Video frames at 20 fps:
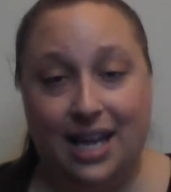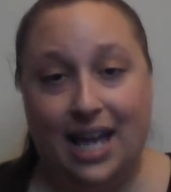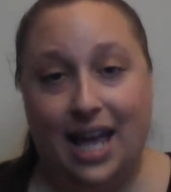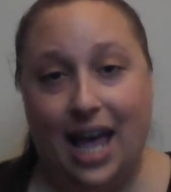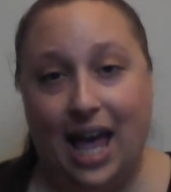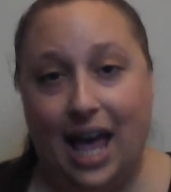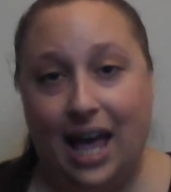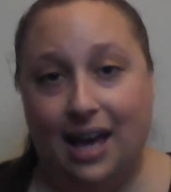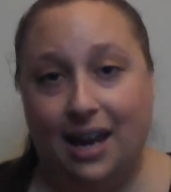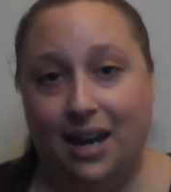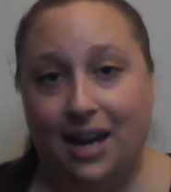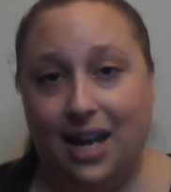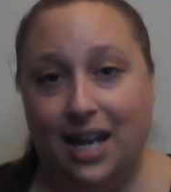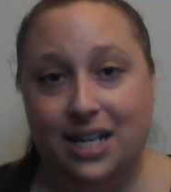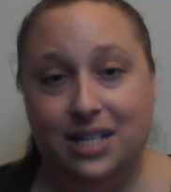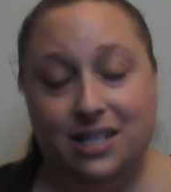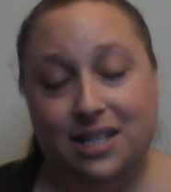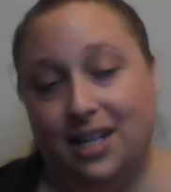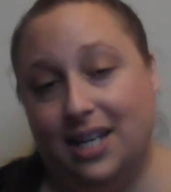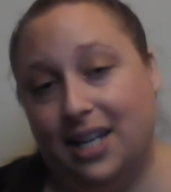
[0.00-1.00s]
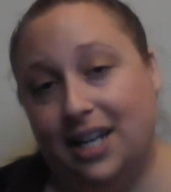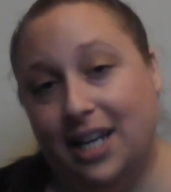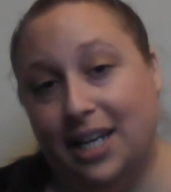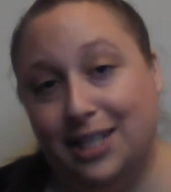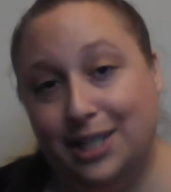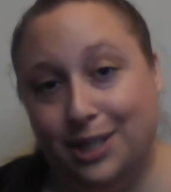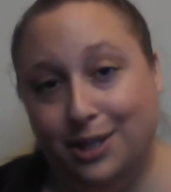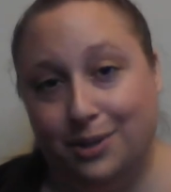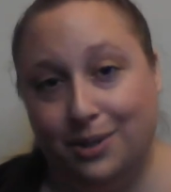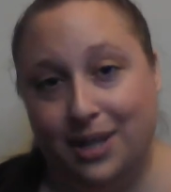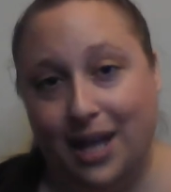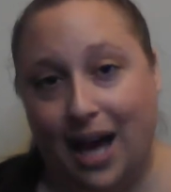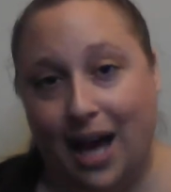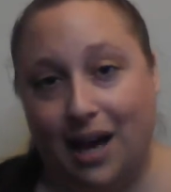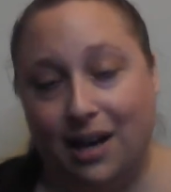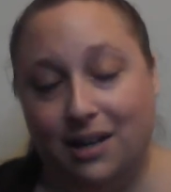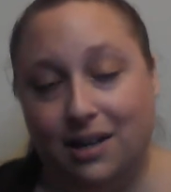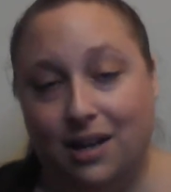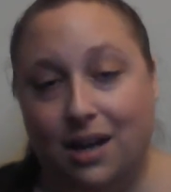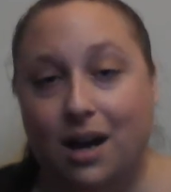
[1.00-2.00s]
And it didn't get to do that.
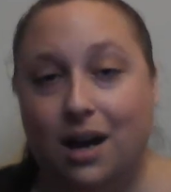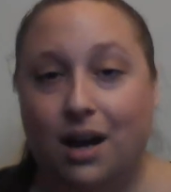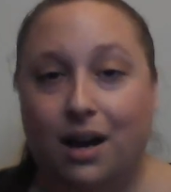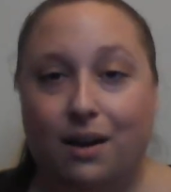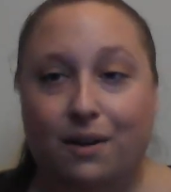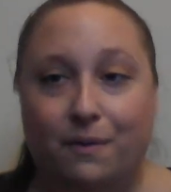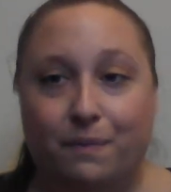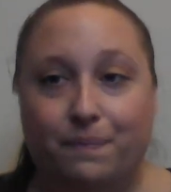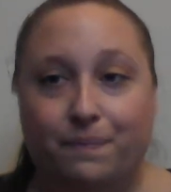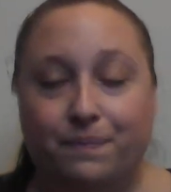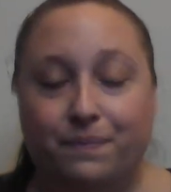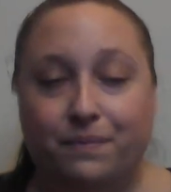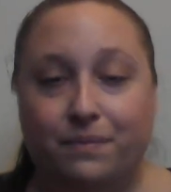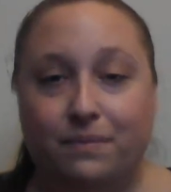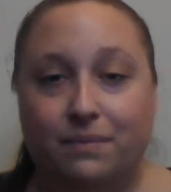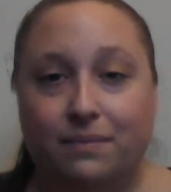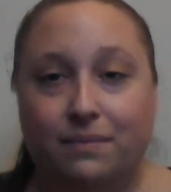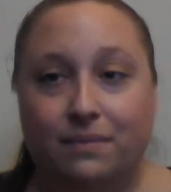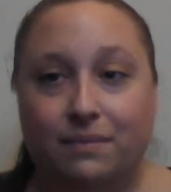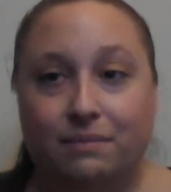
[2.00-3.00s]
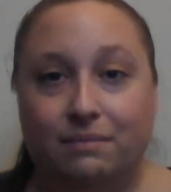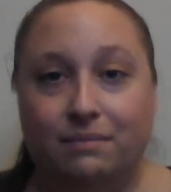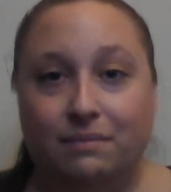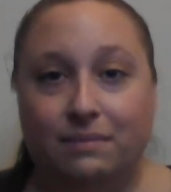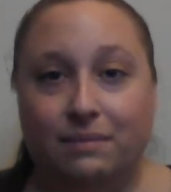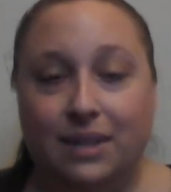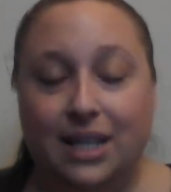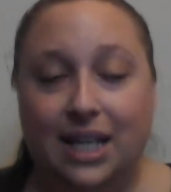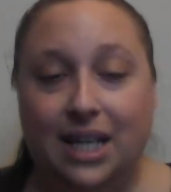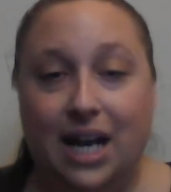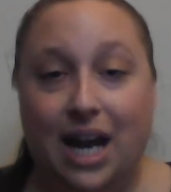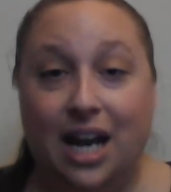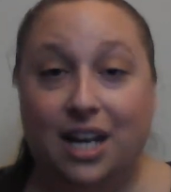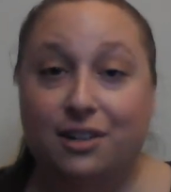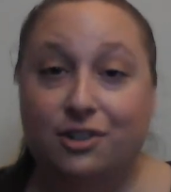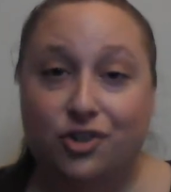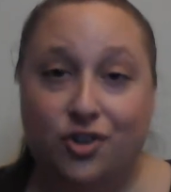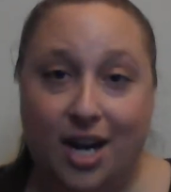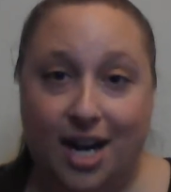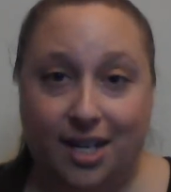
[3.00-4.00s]
It kind of
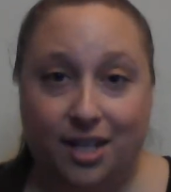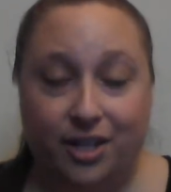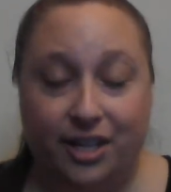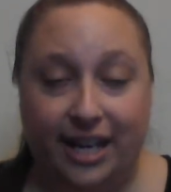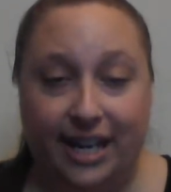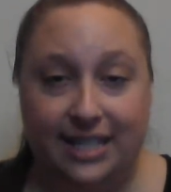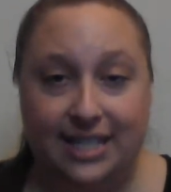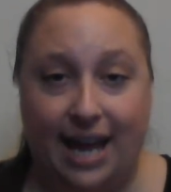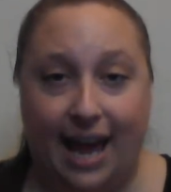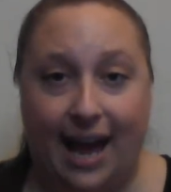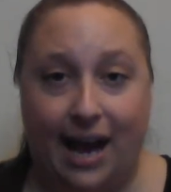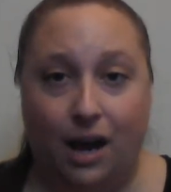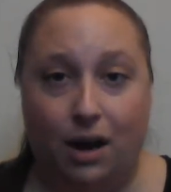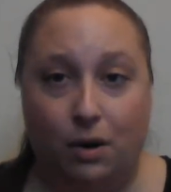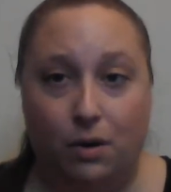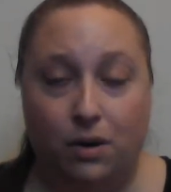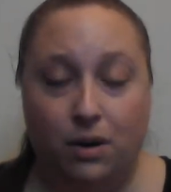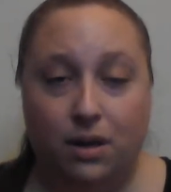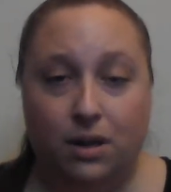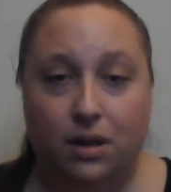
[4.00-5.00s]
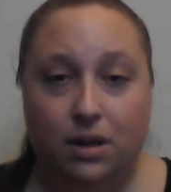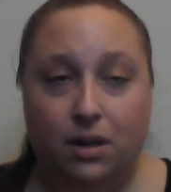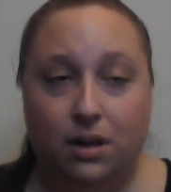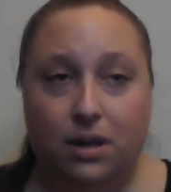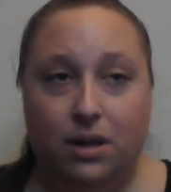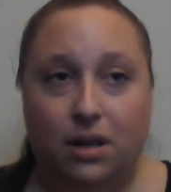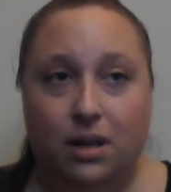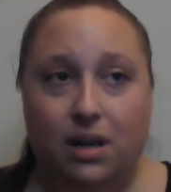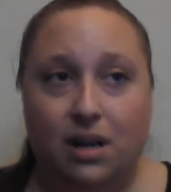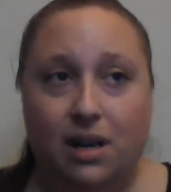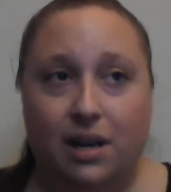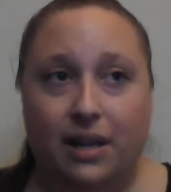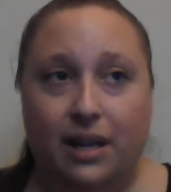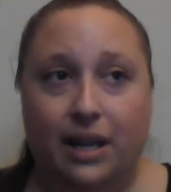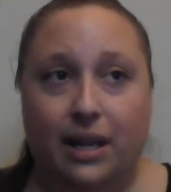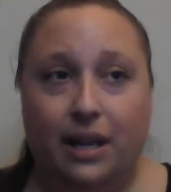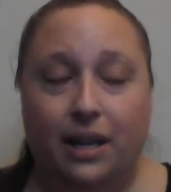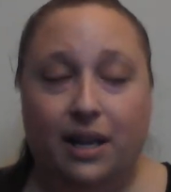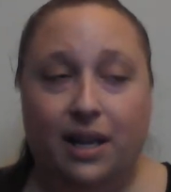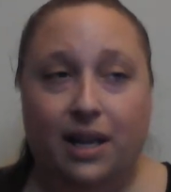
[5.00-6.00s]
dragged things out
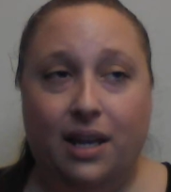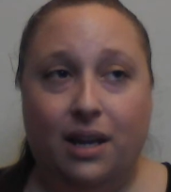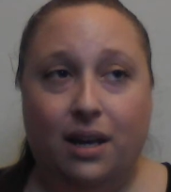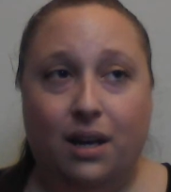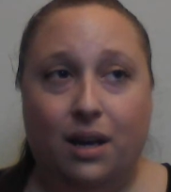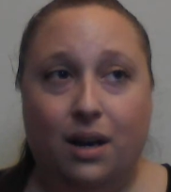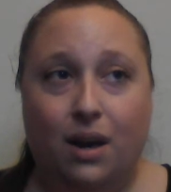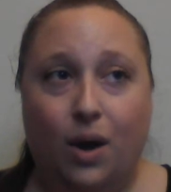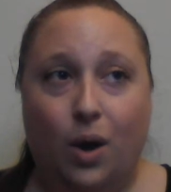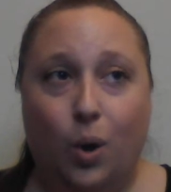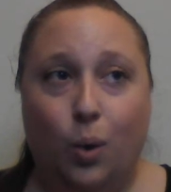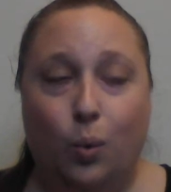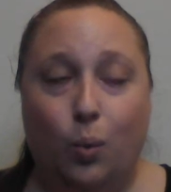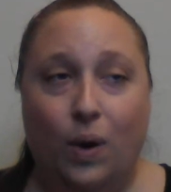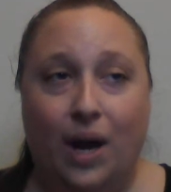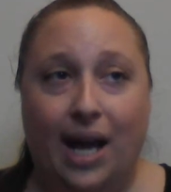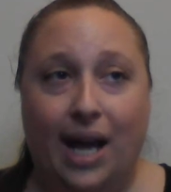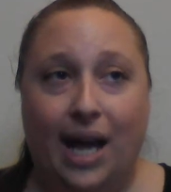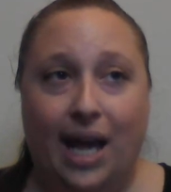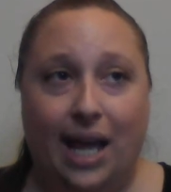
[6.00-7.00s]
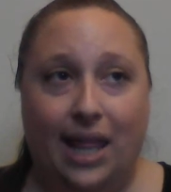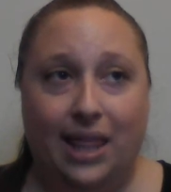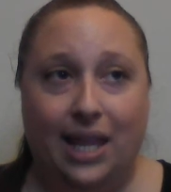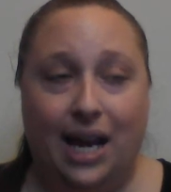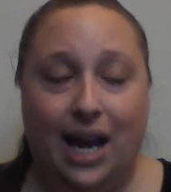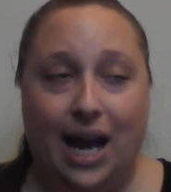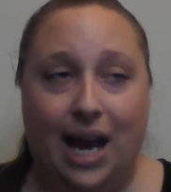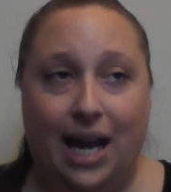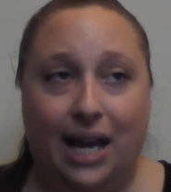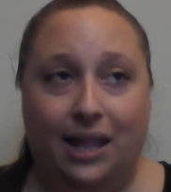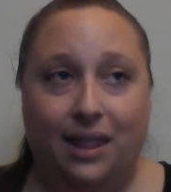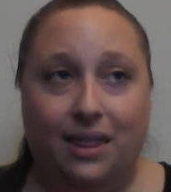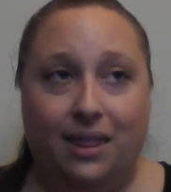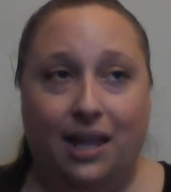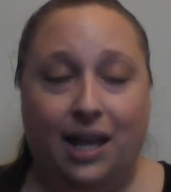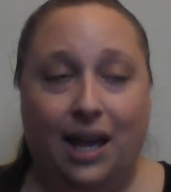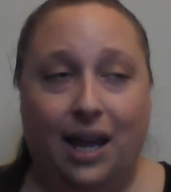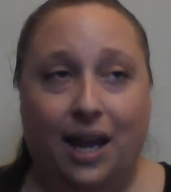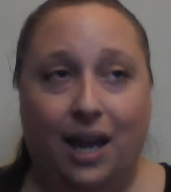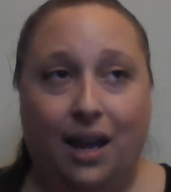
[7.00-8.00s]
in a way that I
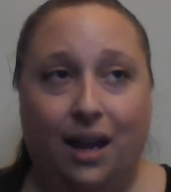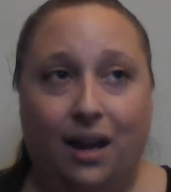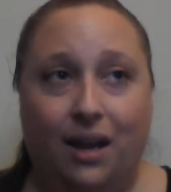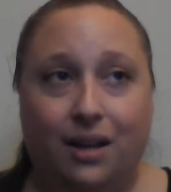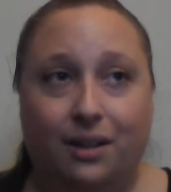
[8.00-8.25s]
think